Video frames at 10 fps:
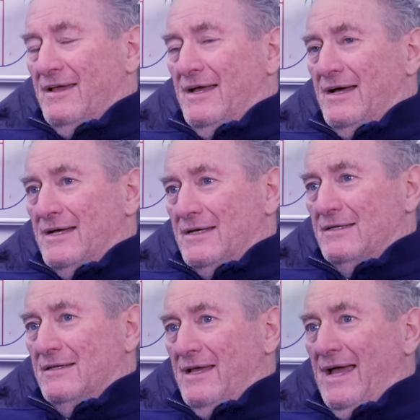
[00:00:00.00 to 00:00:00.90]

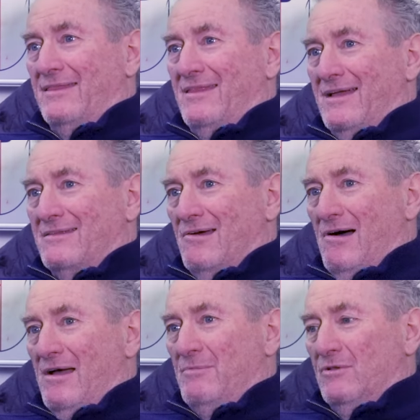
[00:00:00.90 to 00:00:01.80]
at that
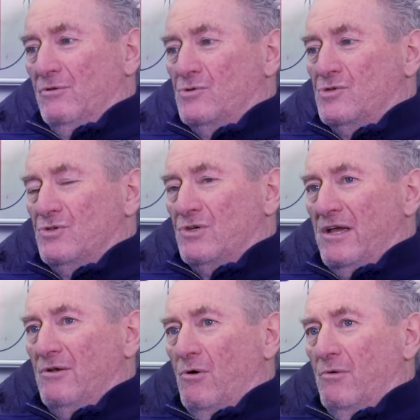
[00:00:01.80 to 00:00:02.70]
time, and losing
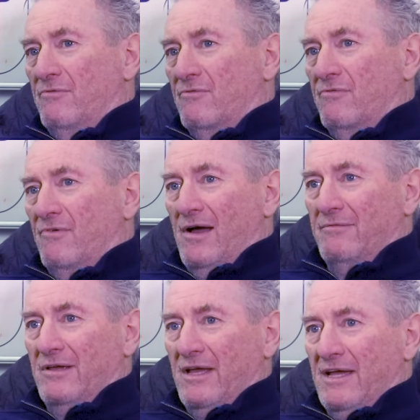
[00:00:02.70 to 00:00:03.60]
Shane Nolan for
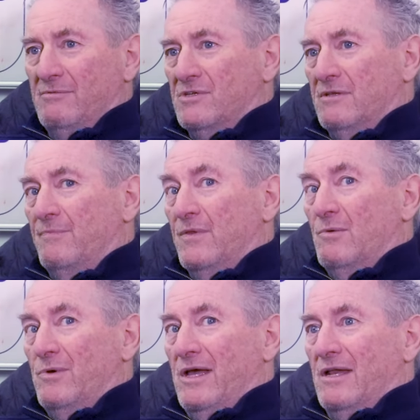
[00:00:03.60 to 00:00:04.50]
5 games. And
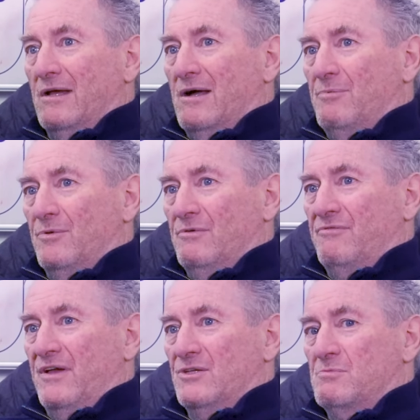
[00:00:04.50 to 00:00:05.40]
we had a couple
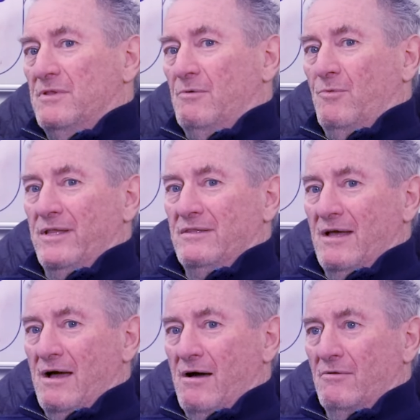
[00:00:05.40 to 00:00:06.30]
defensemen that went
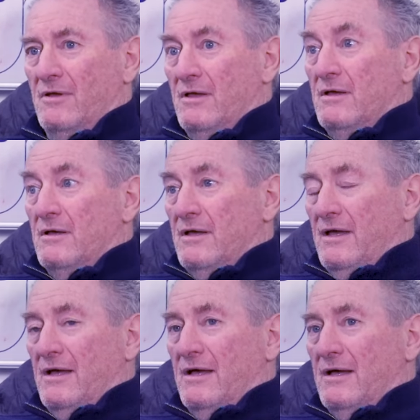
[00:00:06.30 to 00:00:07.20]
down.
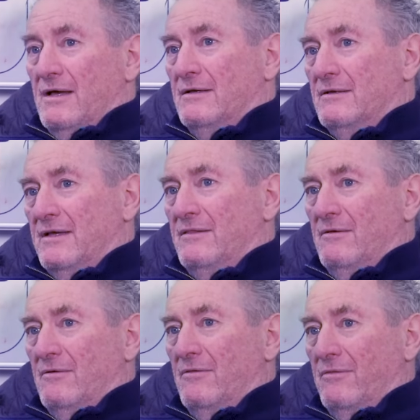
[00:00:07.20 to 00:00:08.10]

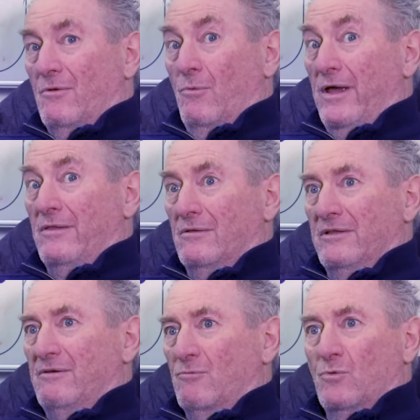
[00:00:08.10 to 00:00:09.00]
And the way the
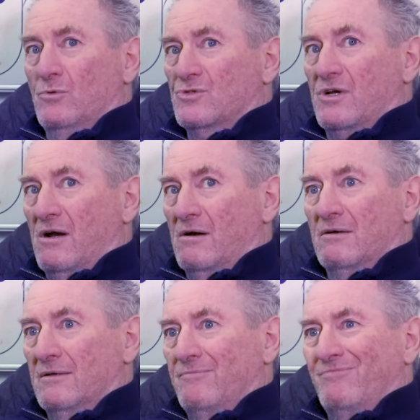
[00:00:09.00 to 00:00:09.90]
league rules are,
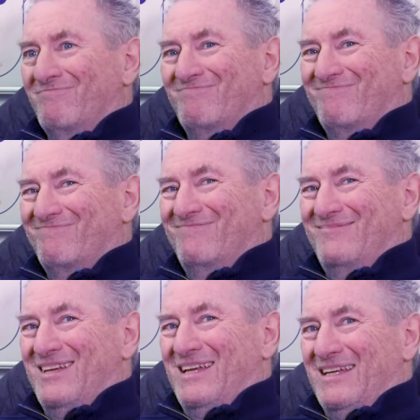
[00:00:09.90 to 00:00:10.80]

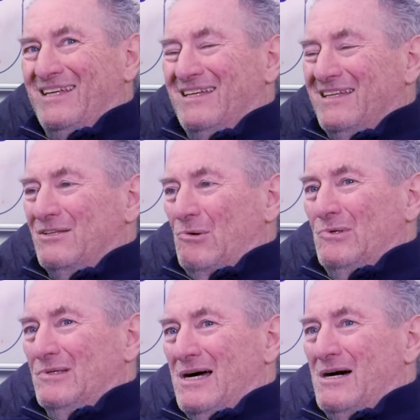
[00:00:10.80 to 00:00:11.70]
they
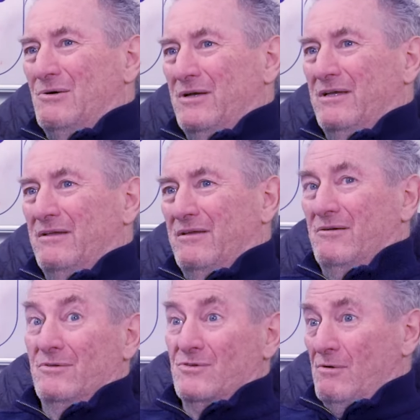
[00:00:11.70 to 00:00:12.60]
don't allow, you
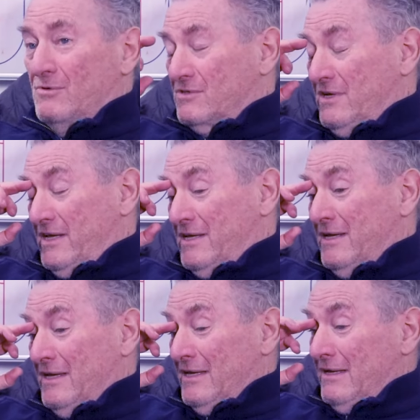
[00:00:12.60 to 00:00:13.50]
know, it's almost
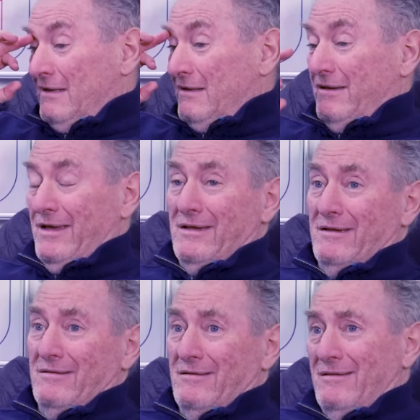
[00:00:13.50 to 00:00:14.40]
like, hey,